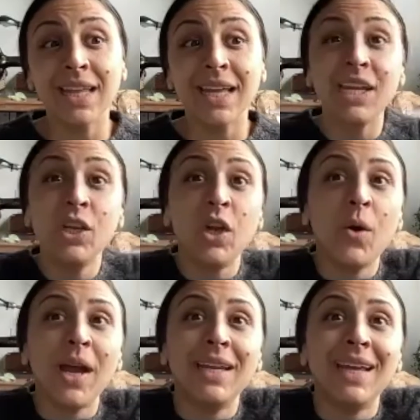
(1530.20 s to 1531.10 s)
then, you know,
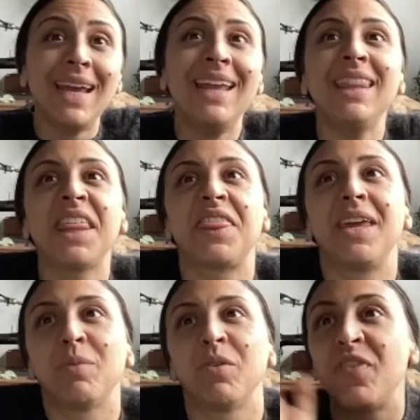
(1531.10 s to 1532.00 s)
and in the
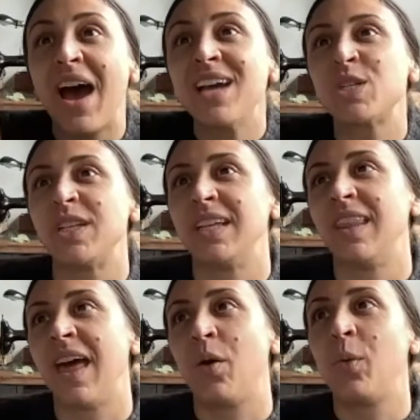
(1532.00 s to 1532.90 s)
theme of fashion in
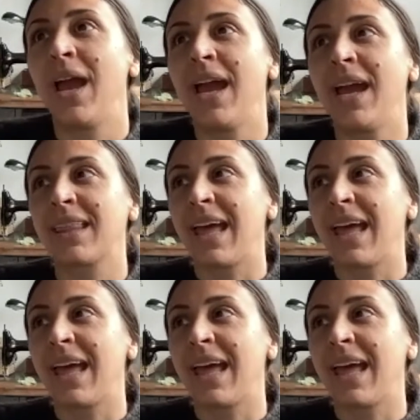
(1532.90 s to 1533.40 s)
that way,